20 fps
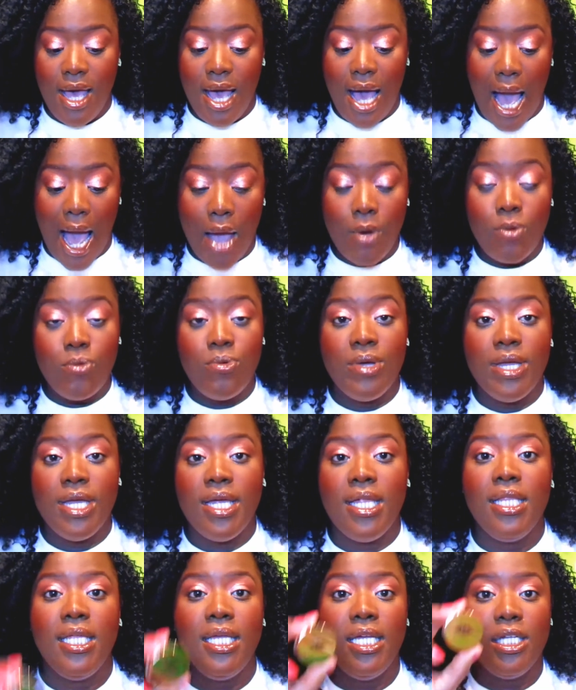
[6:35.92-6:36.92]
I
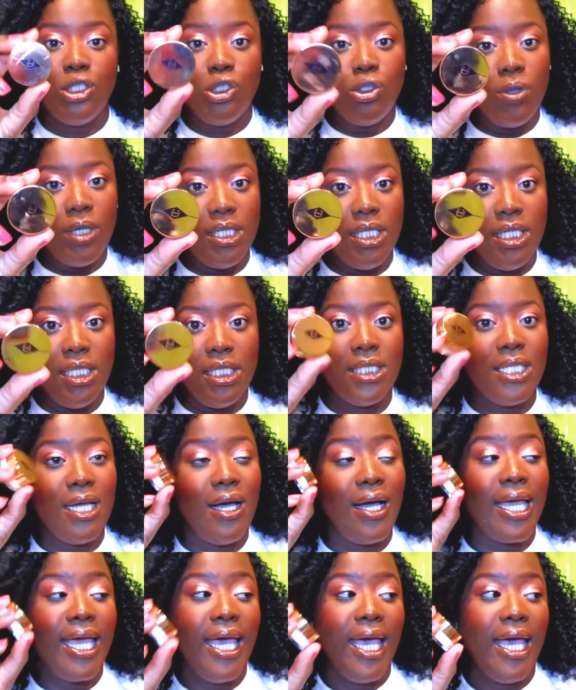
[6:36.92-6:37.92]
really enjoyed this. Now
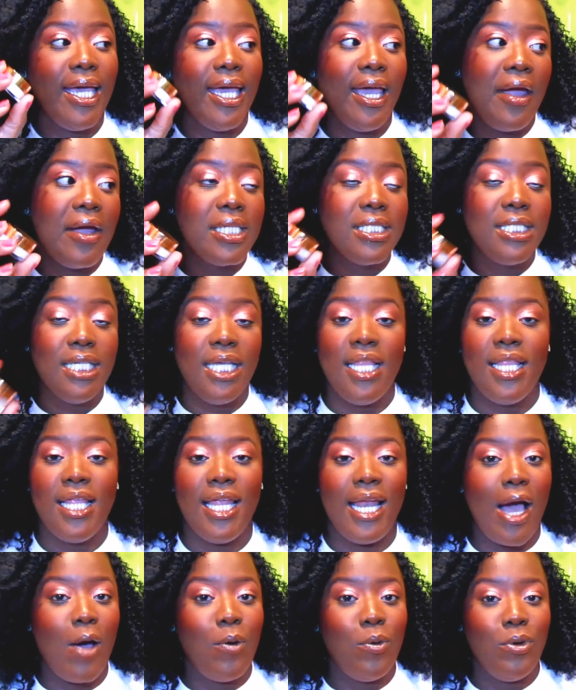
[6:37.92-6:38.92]
I can't guarantee
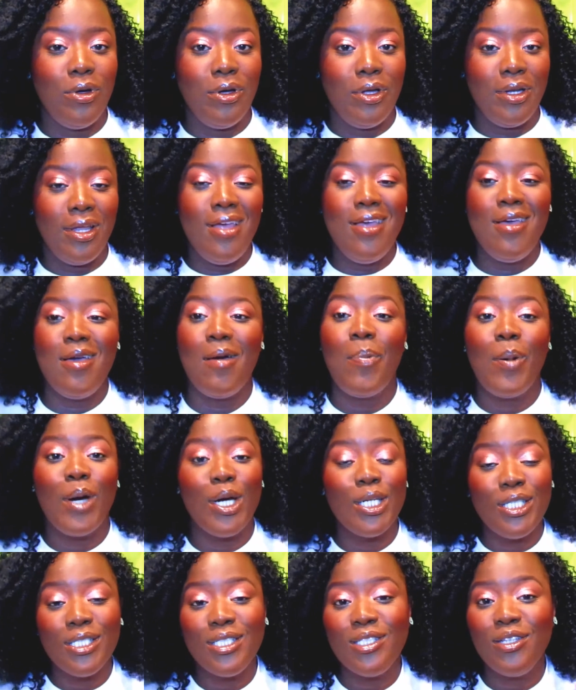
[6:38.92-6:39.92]
that I would
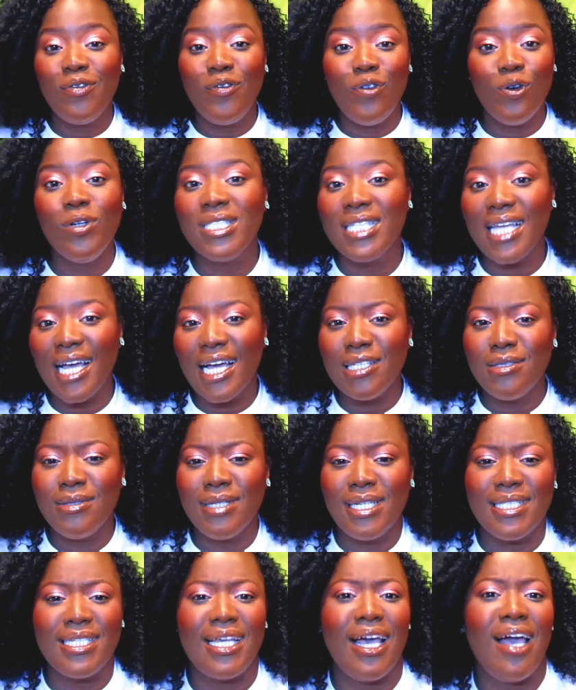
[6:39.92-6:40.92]
purchase the full size
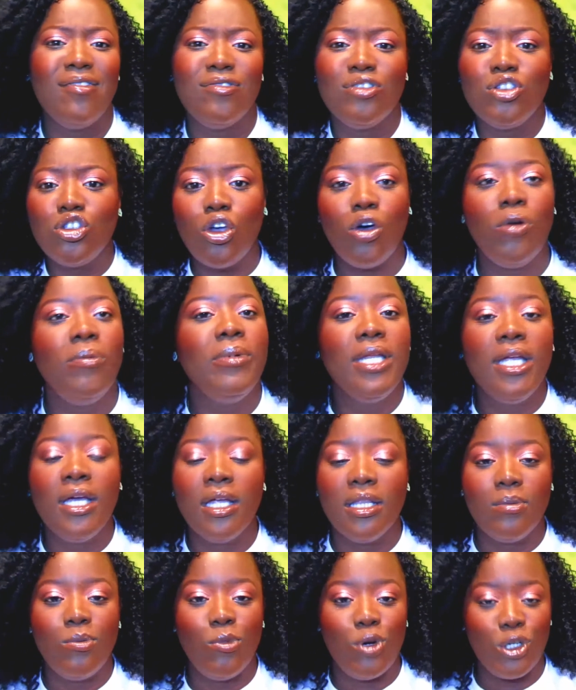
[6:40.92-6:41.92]
because I have so many
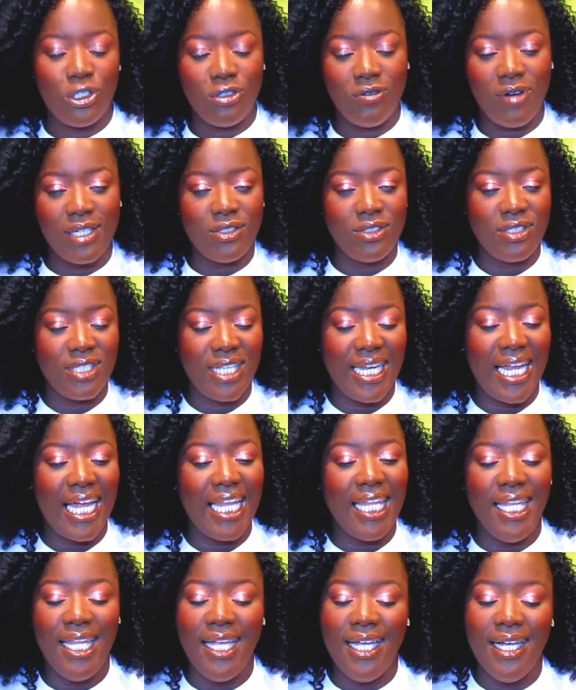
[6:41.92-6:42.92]
other moisturizers that I
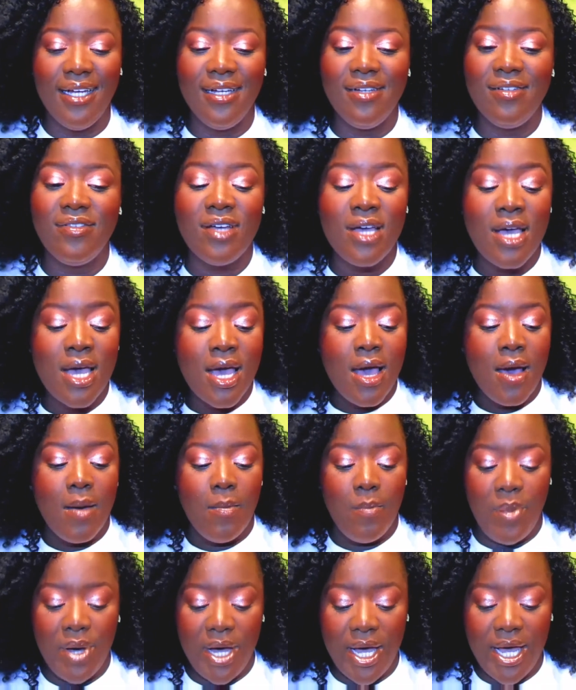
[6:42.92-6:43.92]
love,
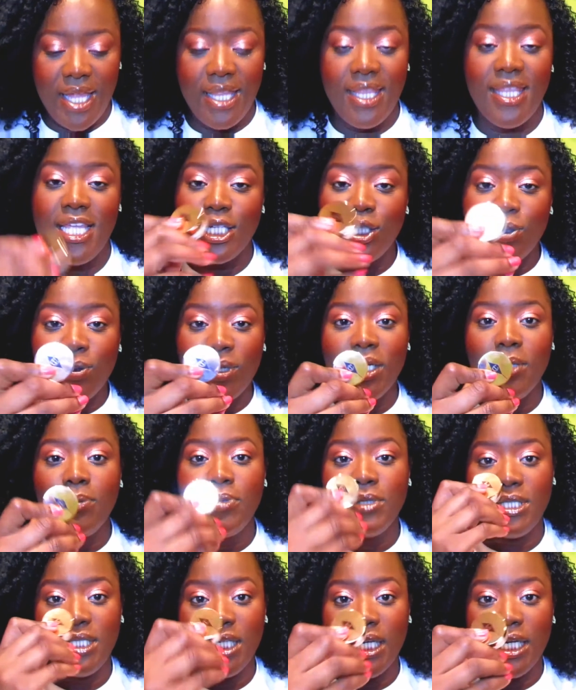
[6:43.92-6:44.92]
but this one in
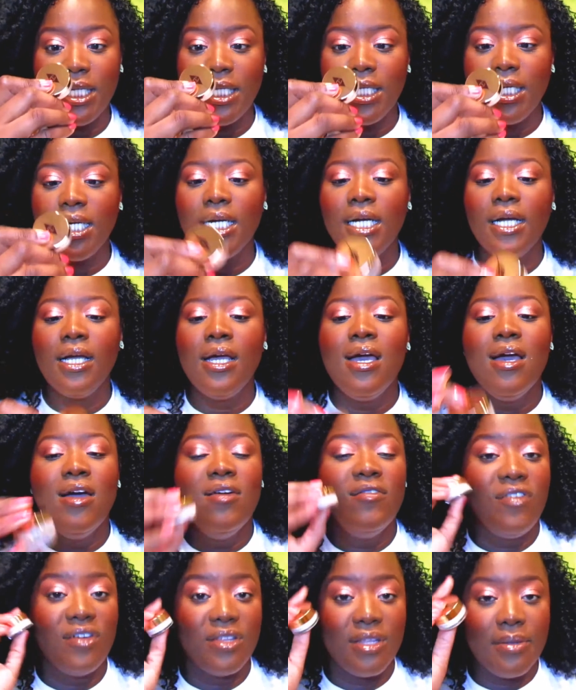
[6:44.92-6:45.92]
particular
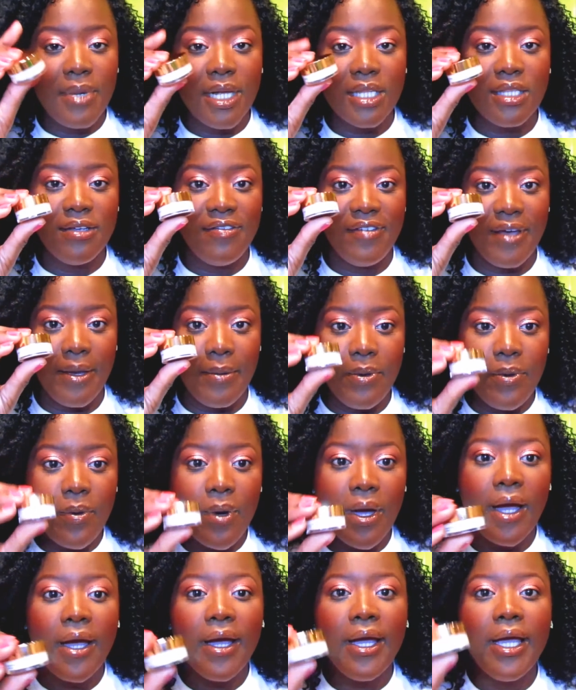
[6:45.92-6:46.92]
for the month of
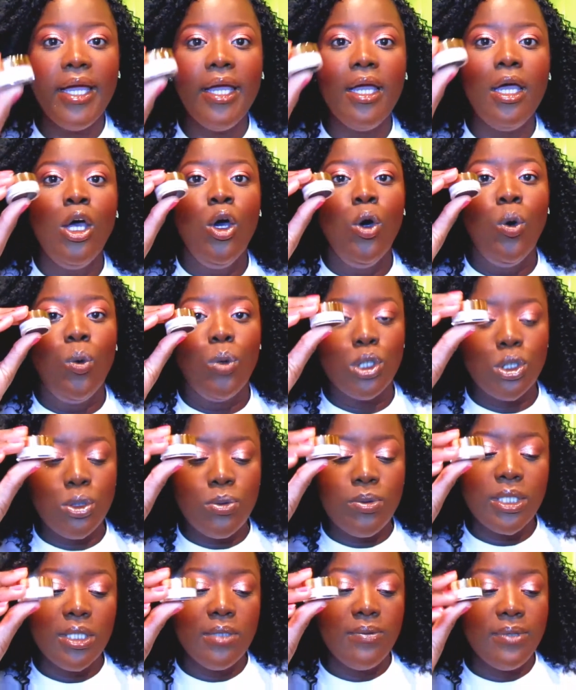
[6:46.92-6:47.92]
February was
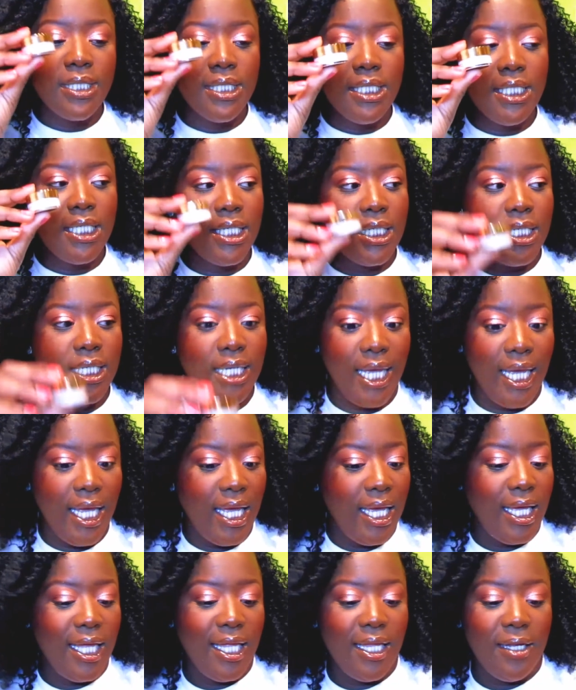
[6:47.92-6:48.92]
really, really good,
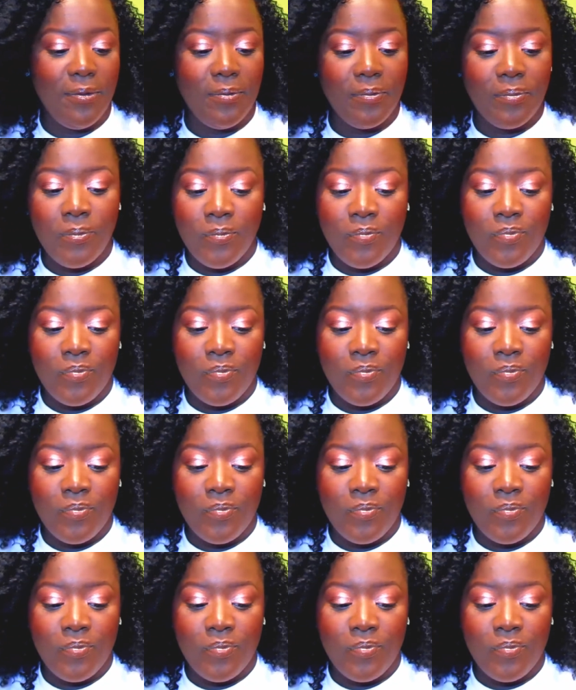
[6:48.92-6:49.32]
and